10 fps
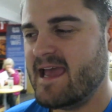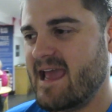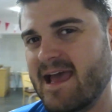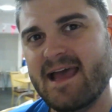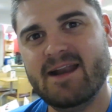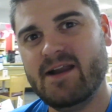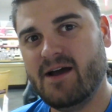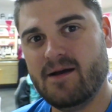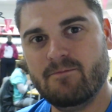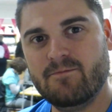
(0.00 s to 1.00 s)
and
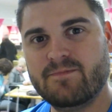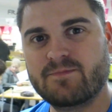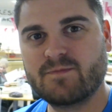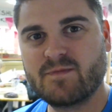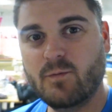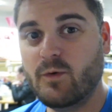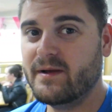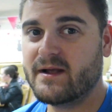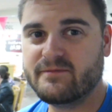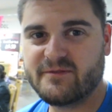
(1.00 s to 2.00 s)
we'll
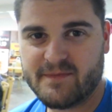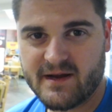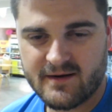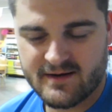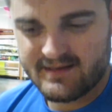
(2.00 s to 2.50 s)
pick up from there.